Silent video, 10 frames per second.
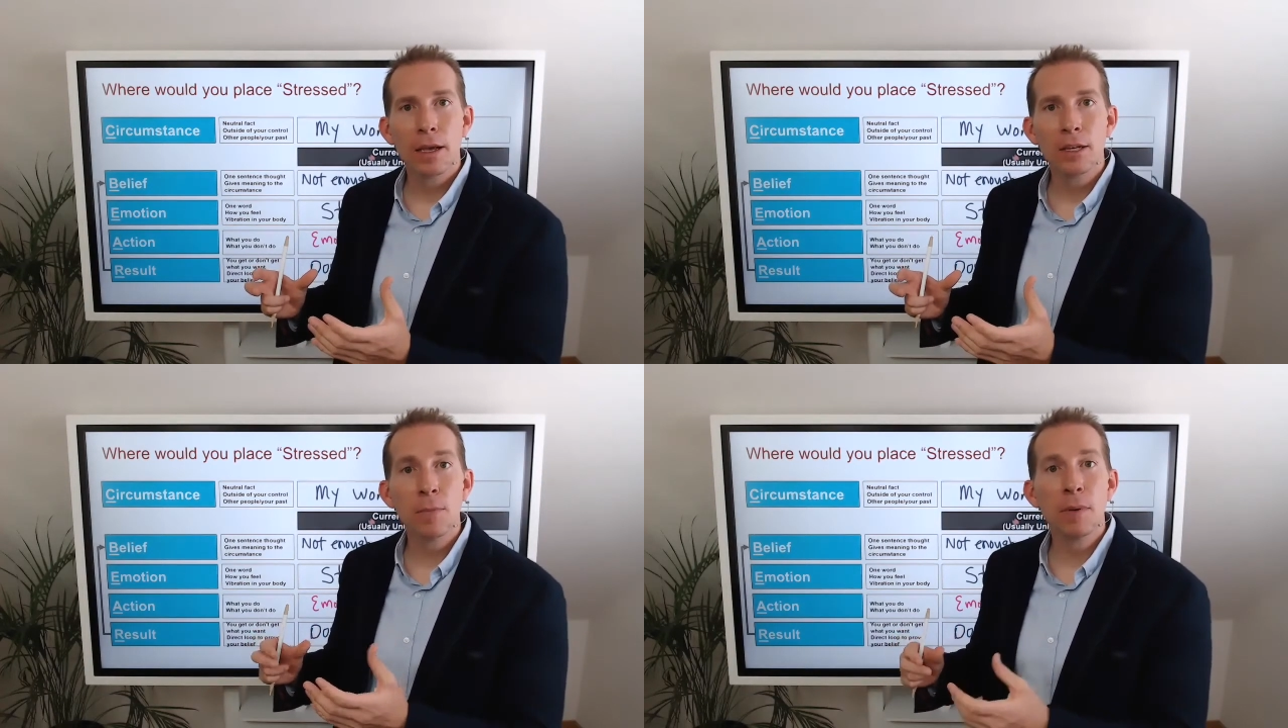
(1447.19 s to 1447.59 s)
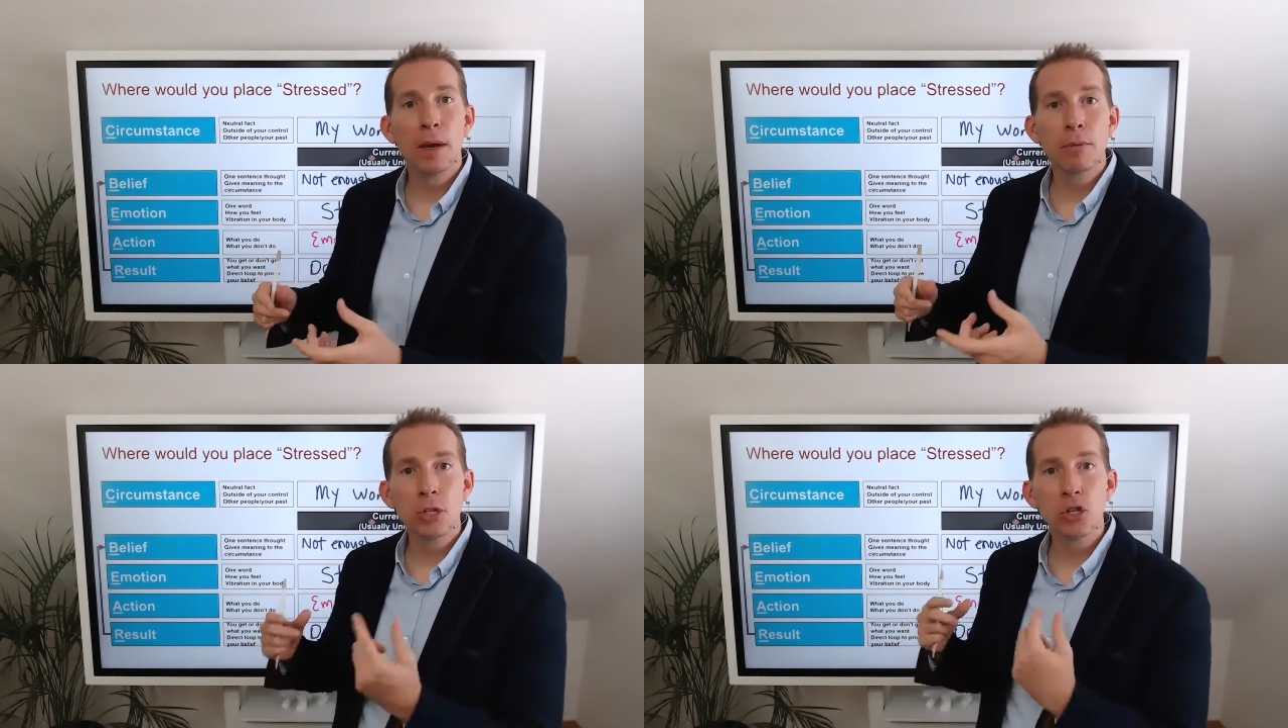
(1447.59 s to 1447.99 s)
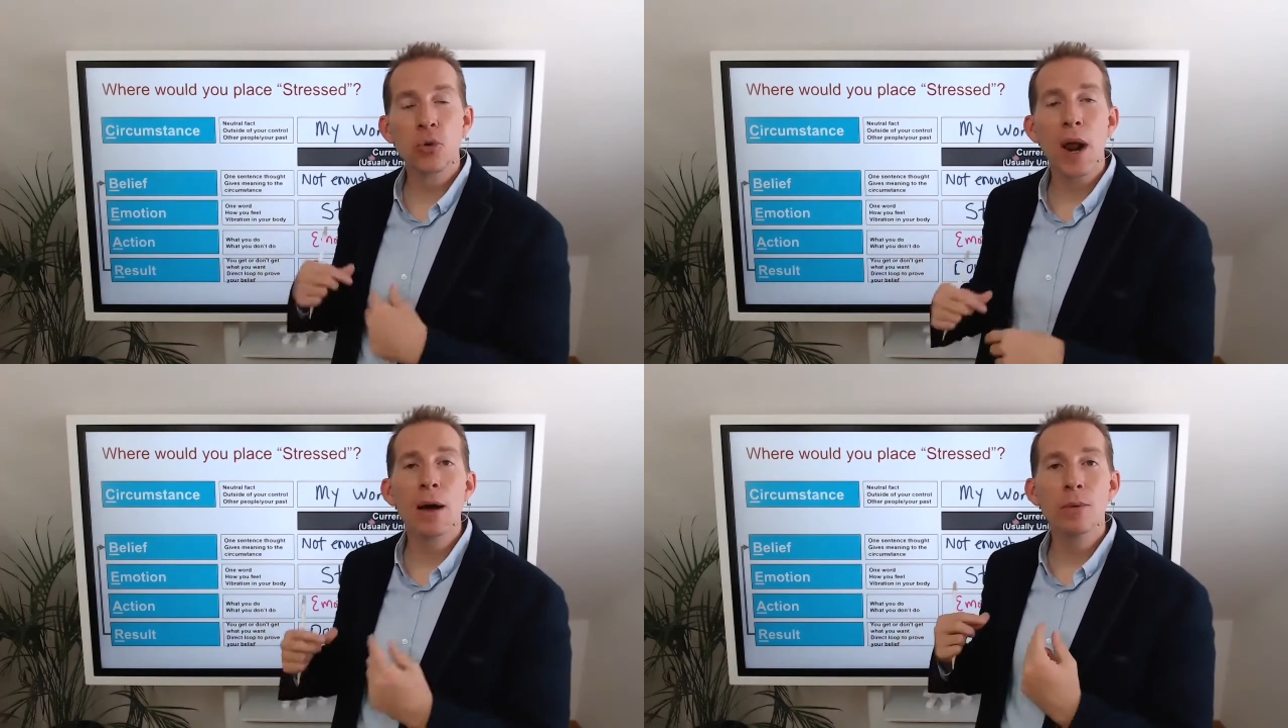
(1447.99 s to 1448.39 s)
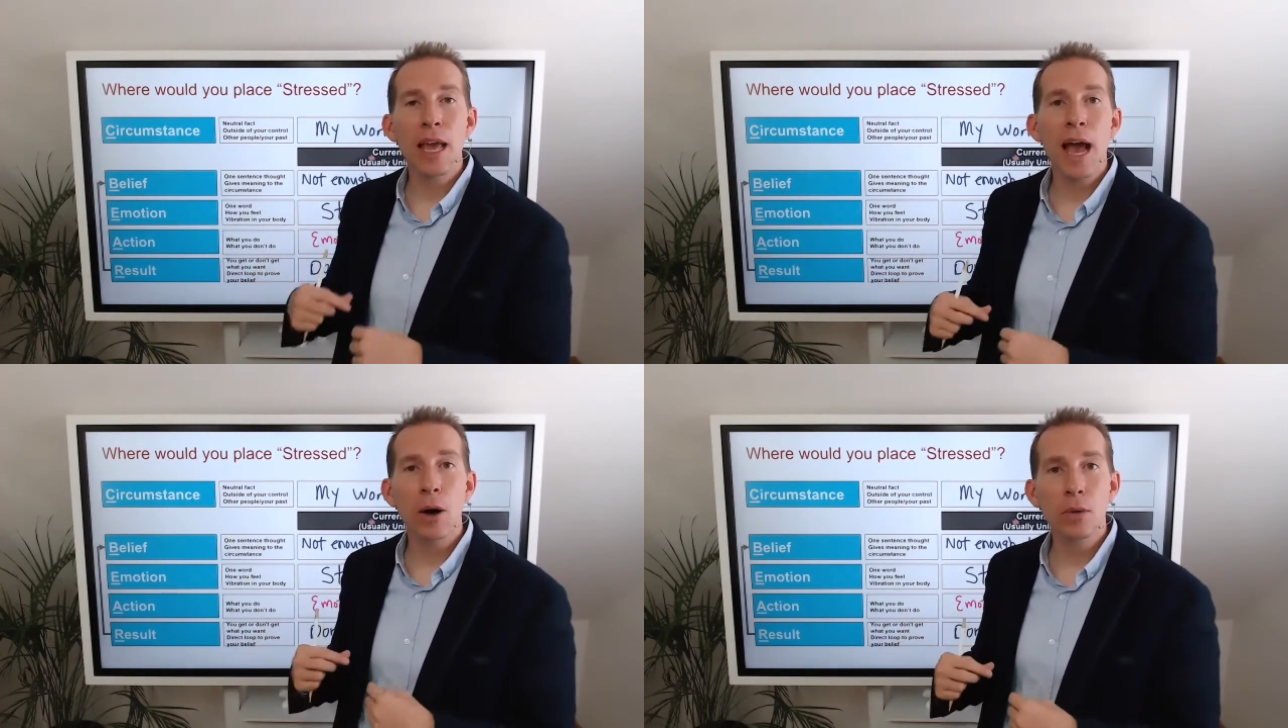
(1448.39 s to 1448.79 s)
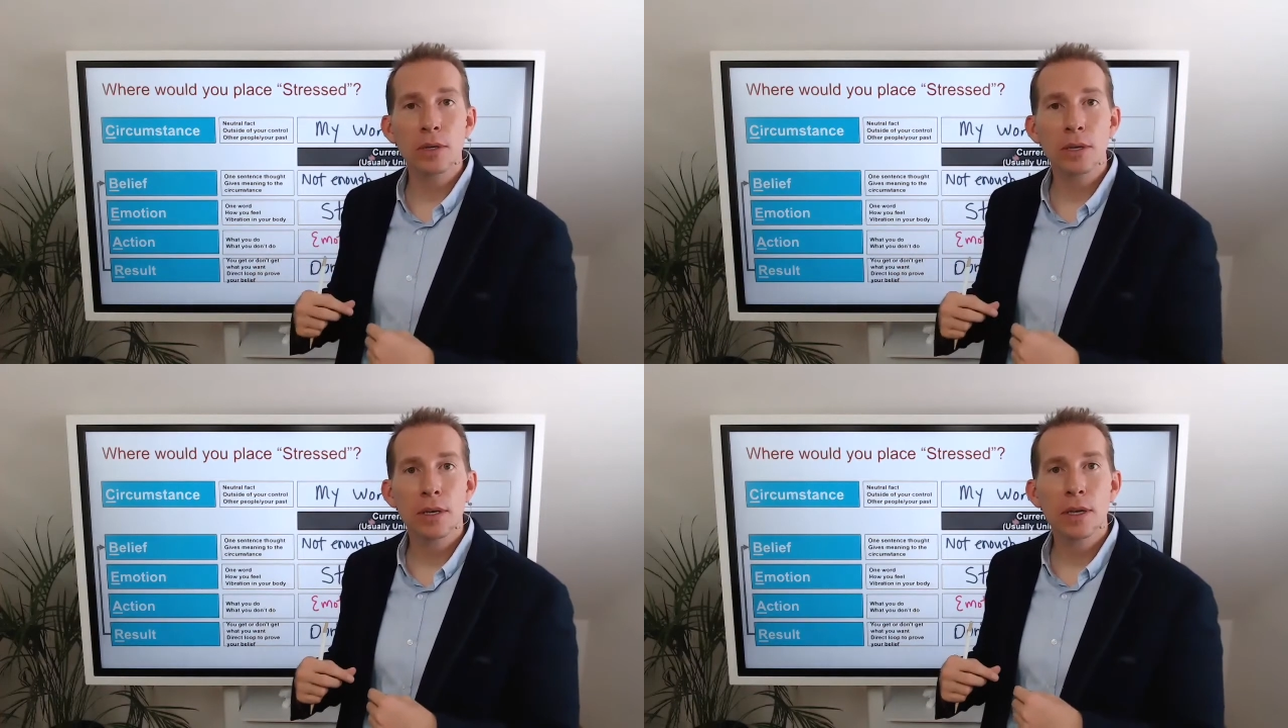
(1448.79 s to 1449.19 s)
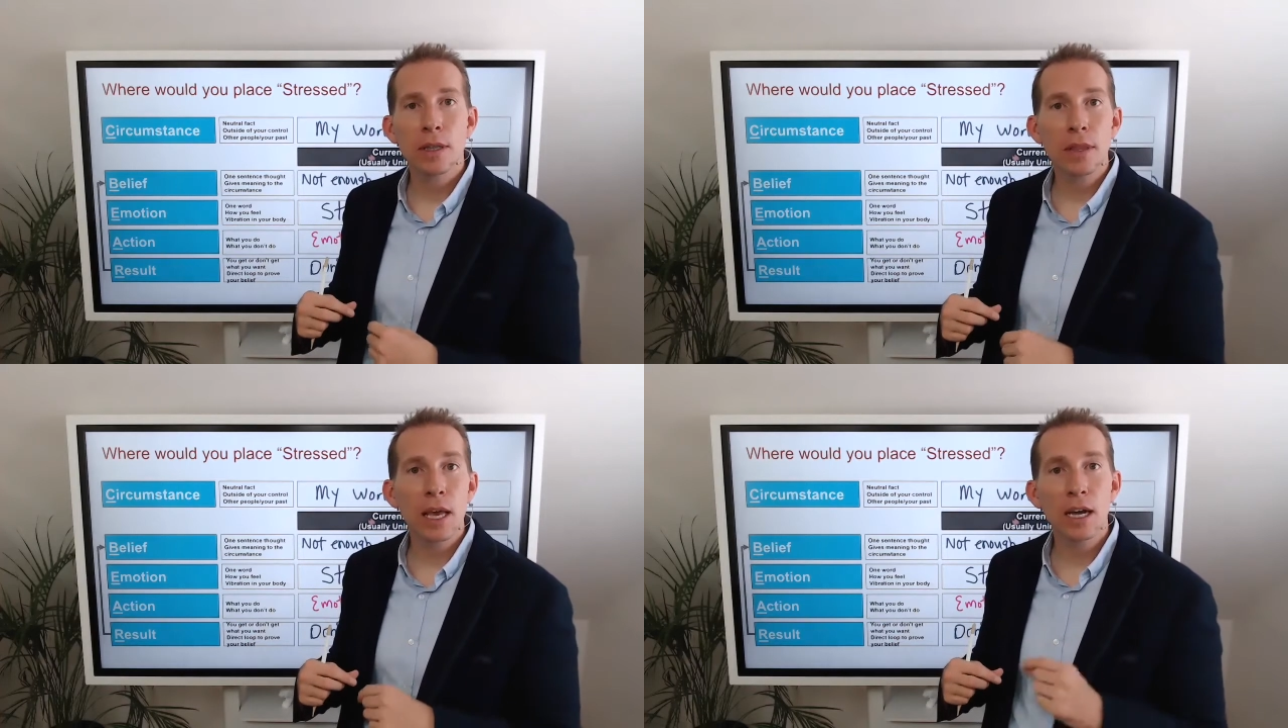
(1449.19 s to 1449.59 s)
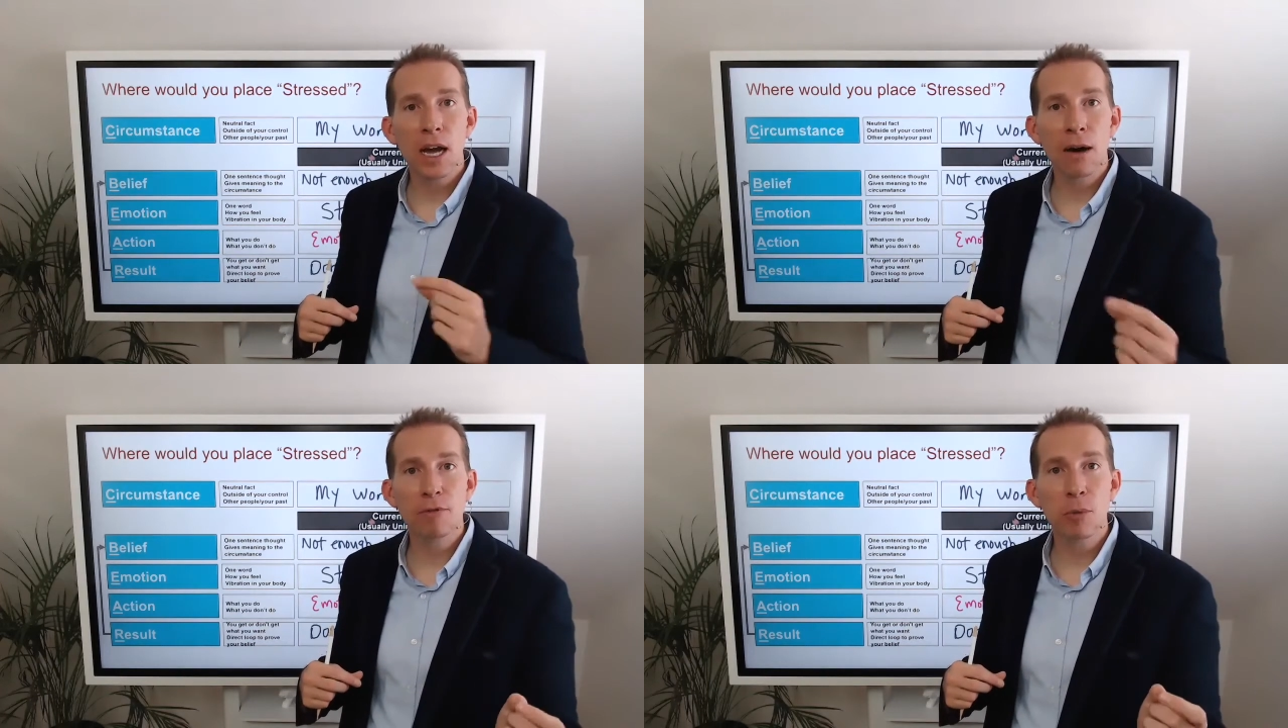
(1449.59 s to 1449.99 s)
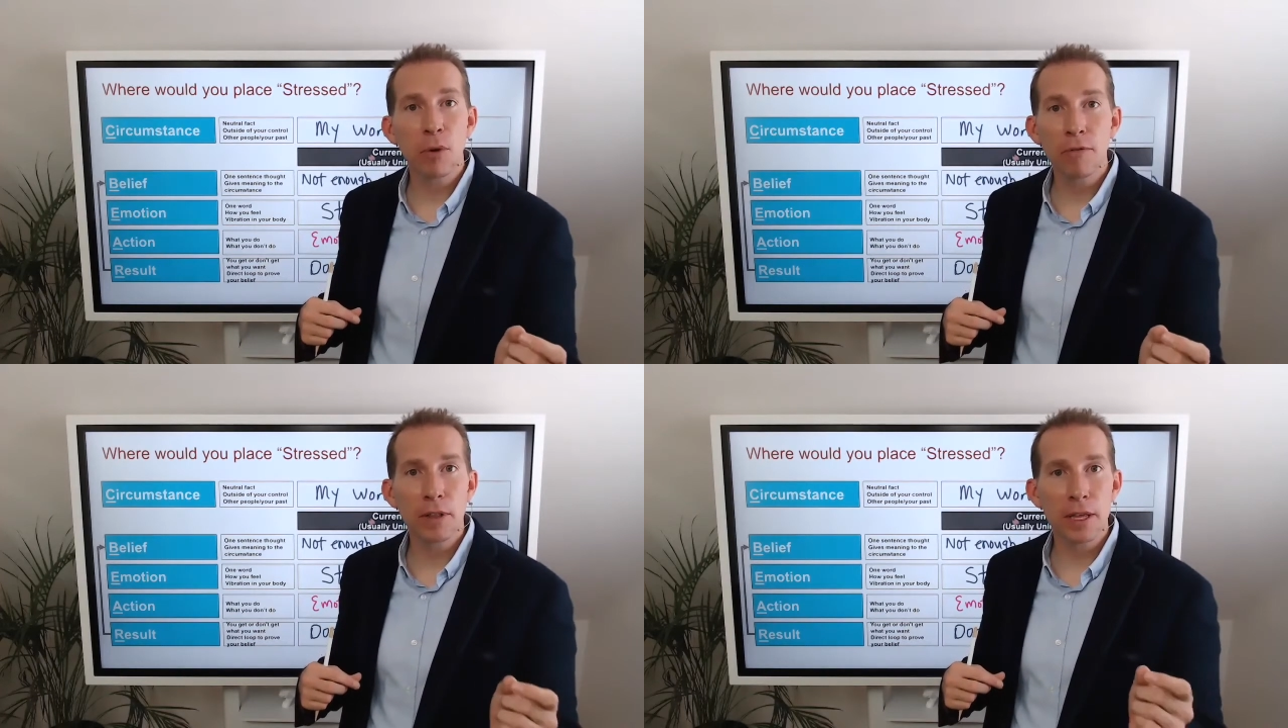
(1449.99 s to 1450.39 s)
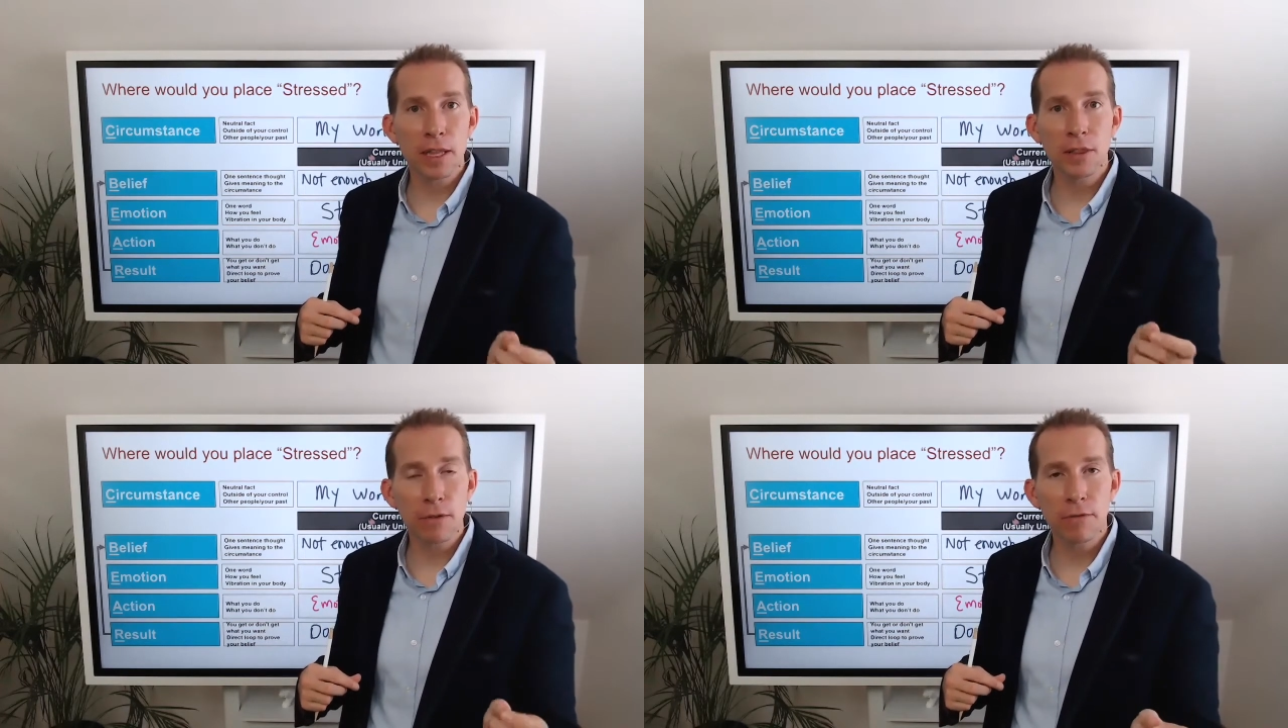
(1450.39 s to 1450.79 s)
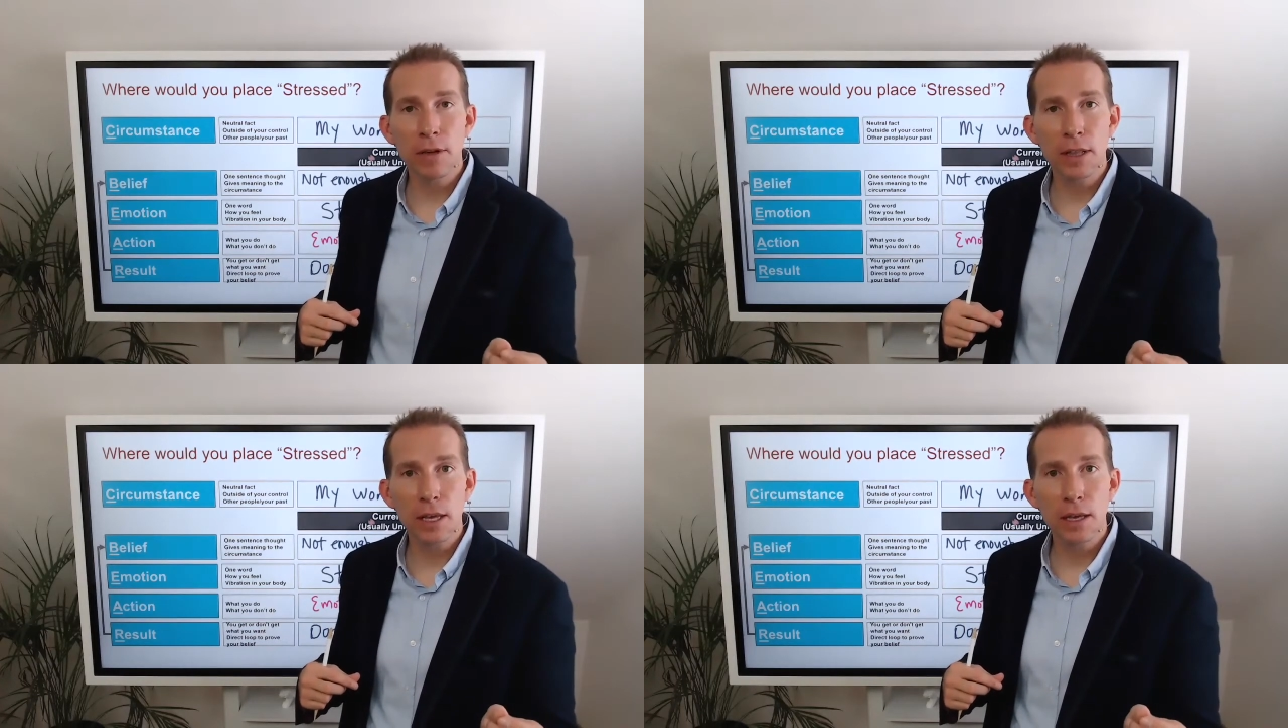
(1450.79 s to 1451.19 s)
to be able to drown out the uncomfortable feeling that they're feeling.